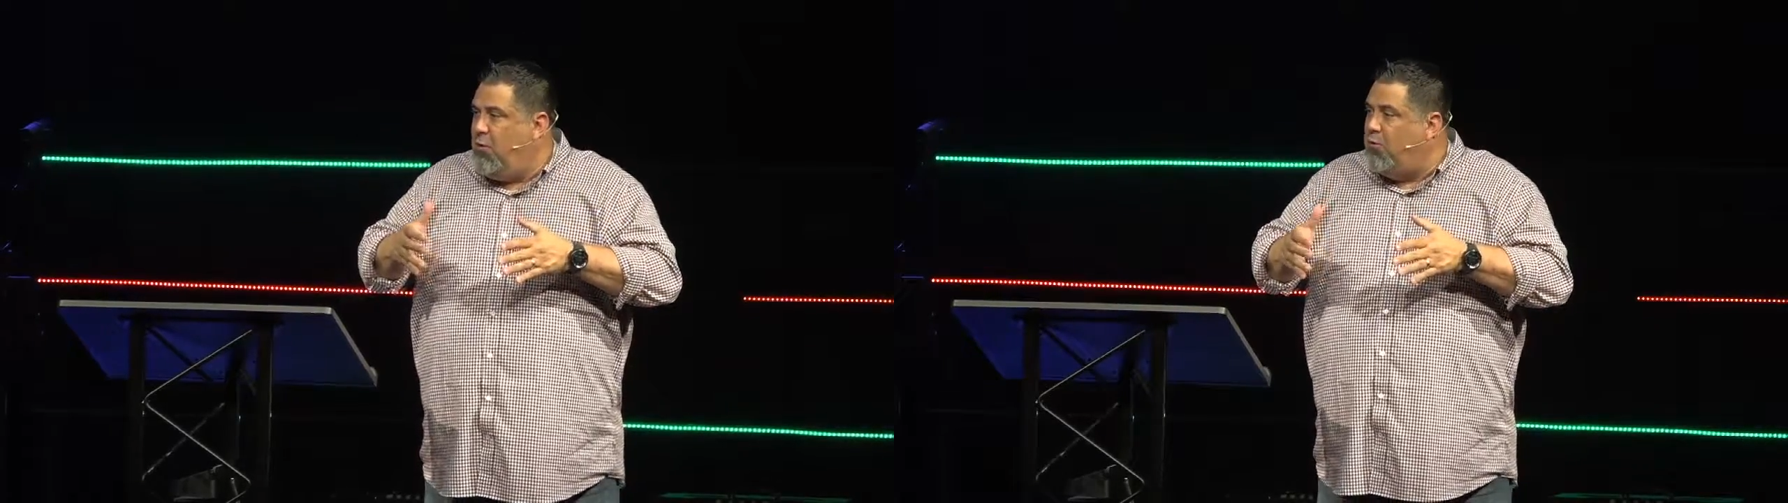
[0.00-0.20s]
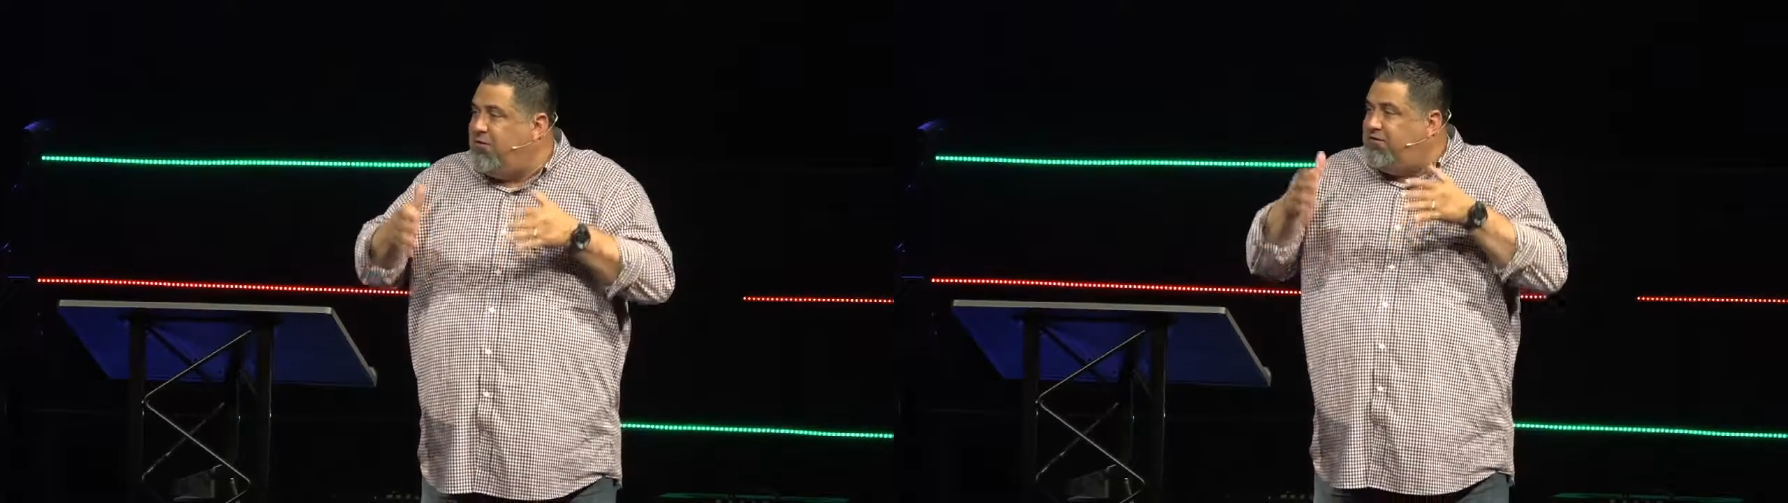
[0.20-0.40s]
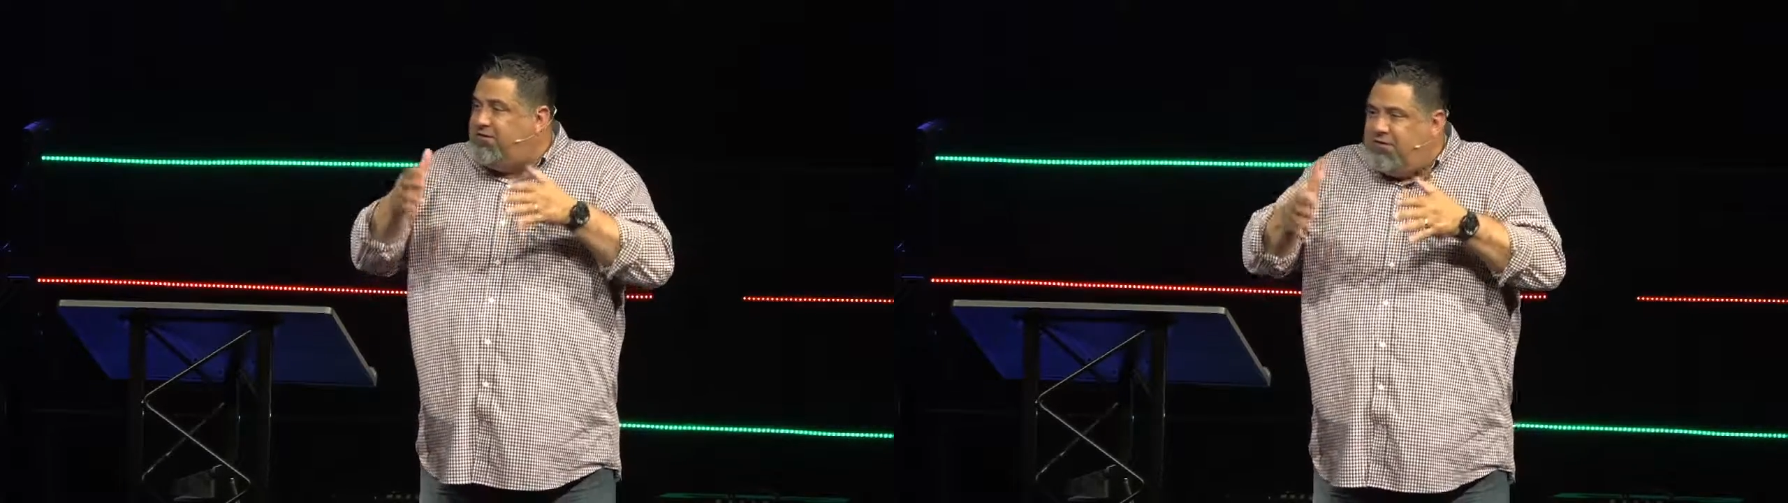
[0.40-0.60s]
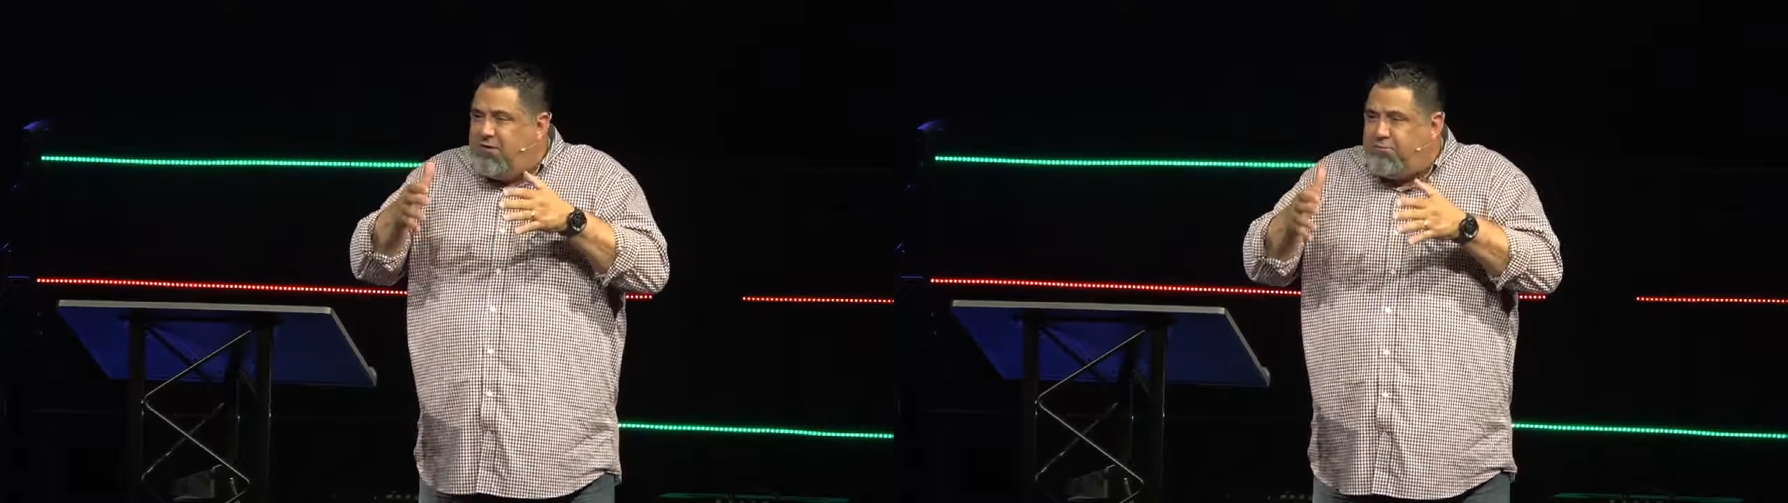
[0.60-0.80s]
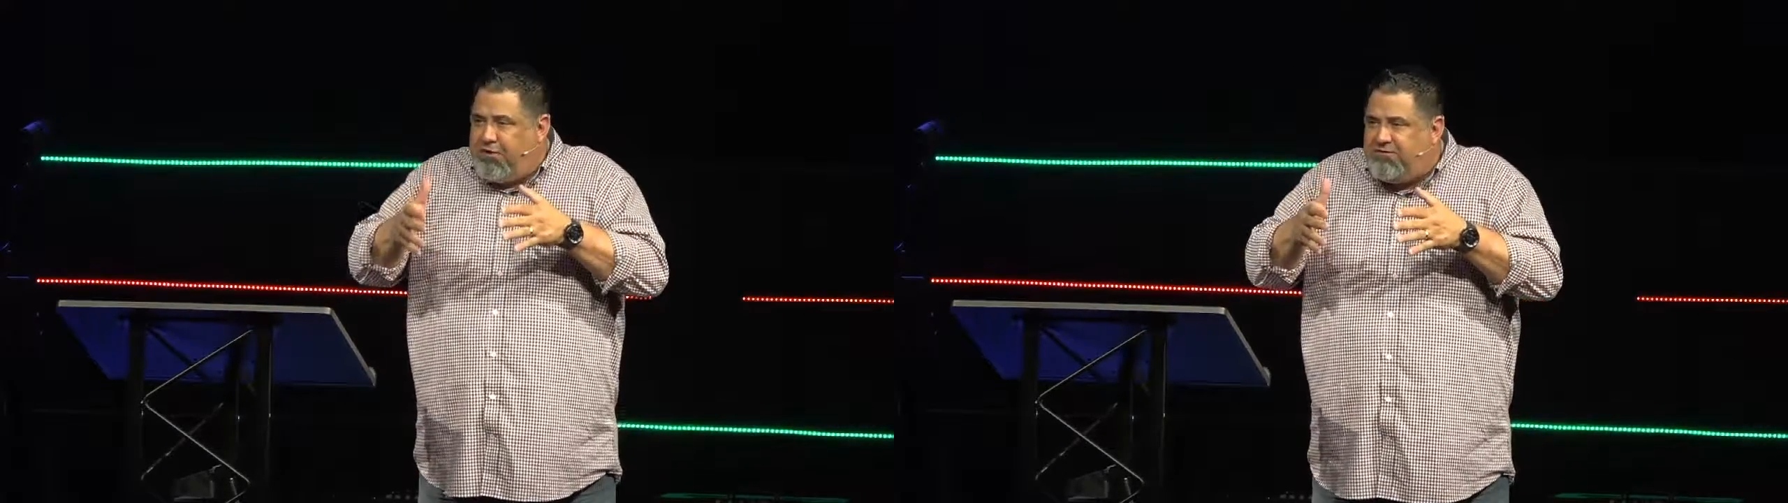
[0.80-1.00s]
where we sit
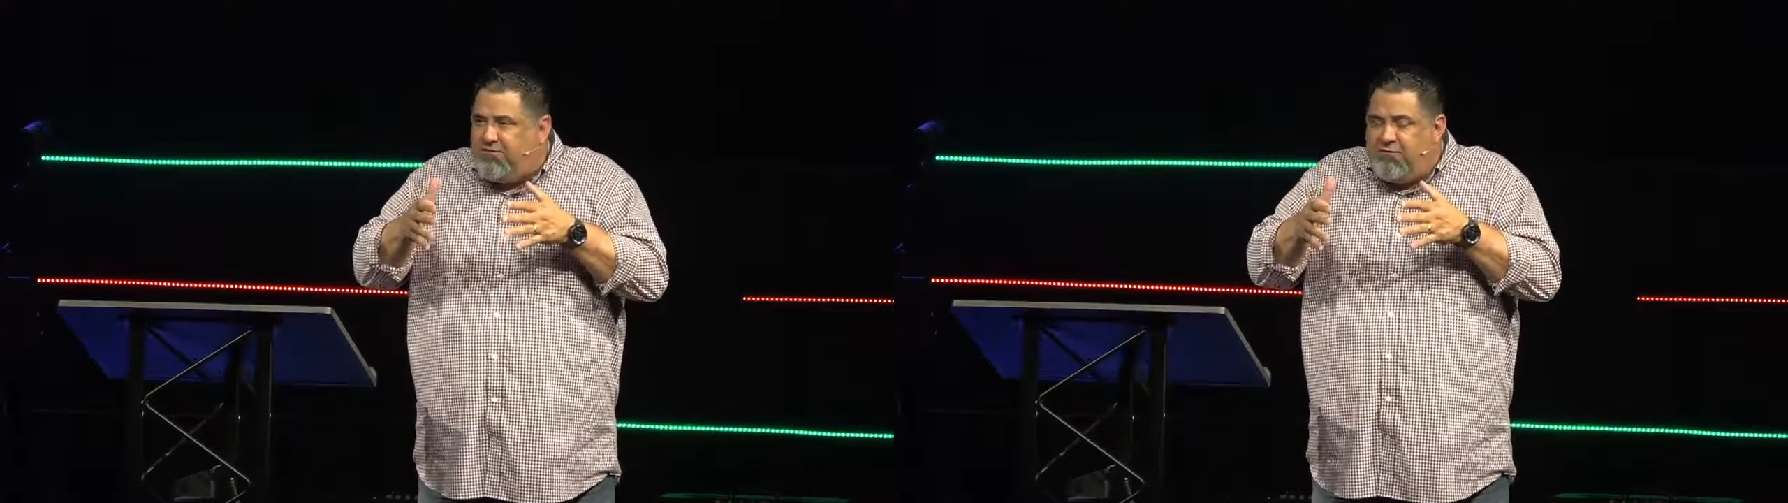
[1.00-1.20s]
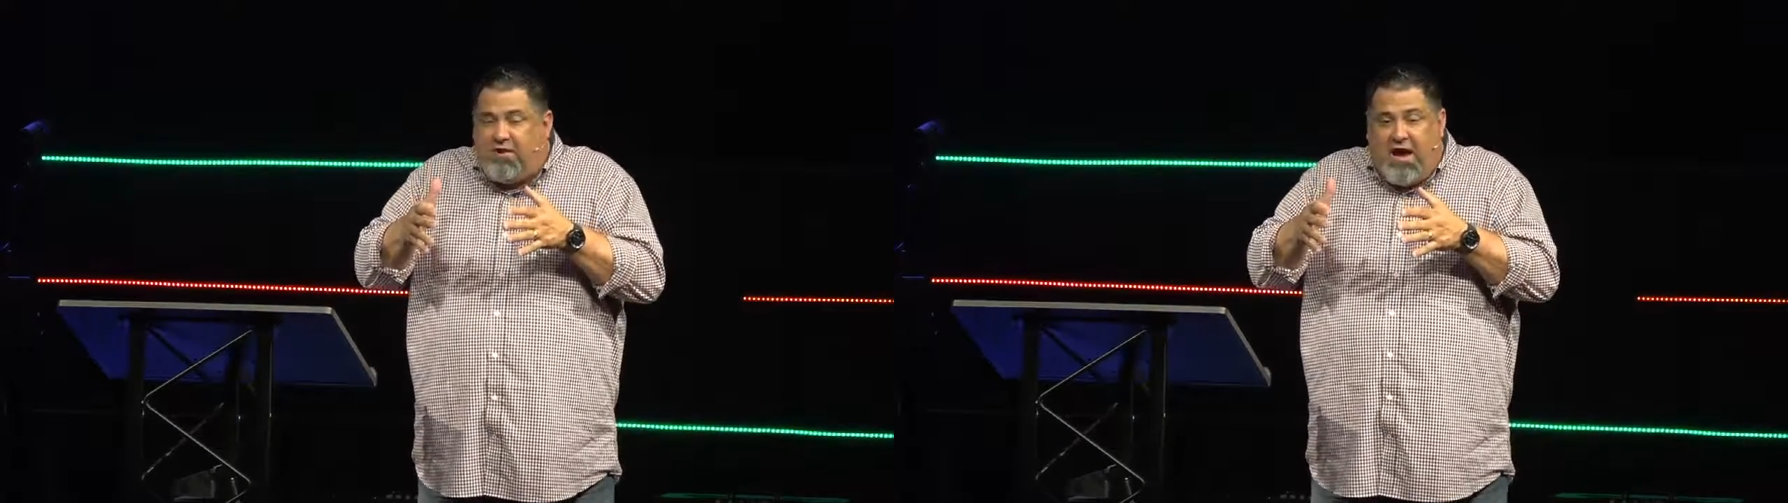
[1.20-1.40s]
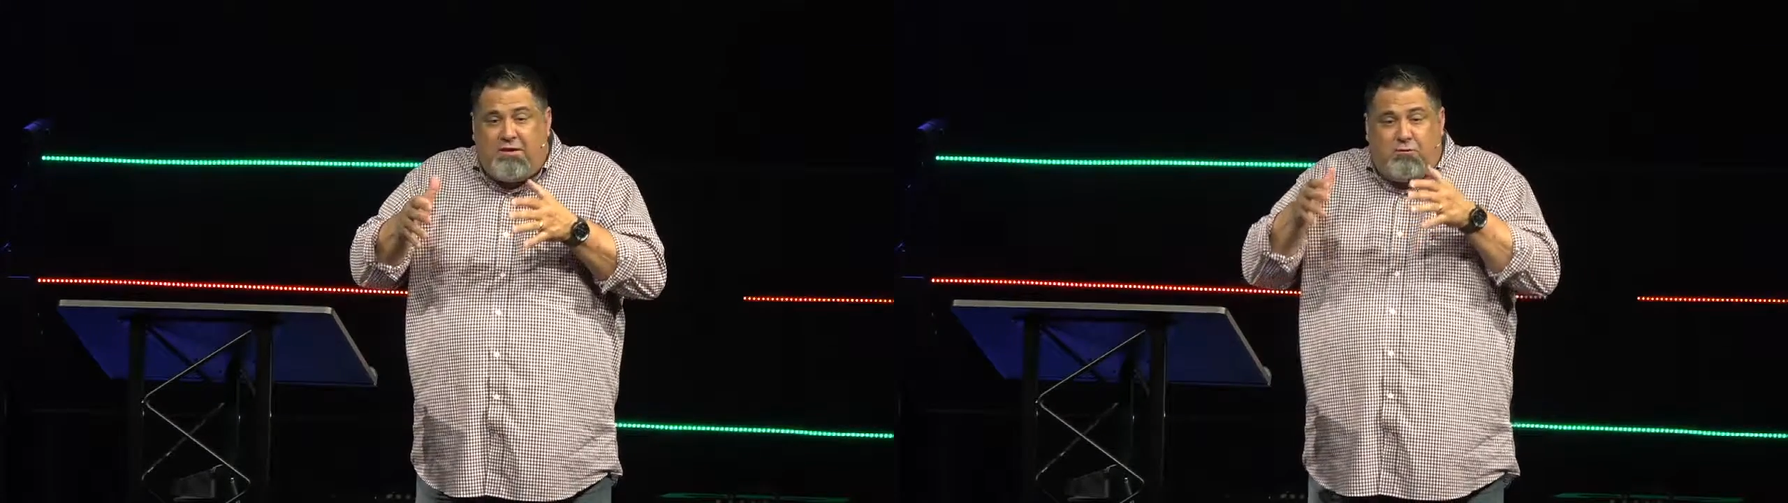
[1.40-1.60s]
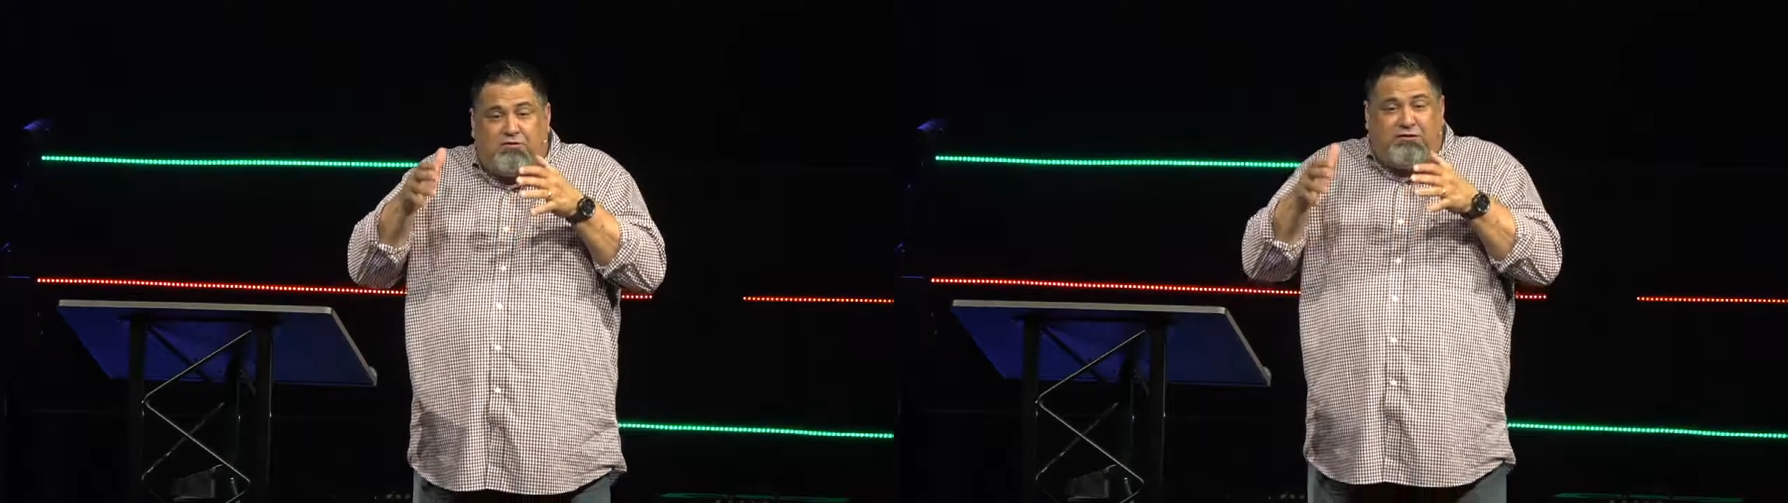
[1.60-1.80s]
in the presence of God and we're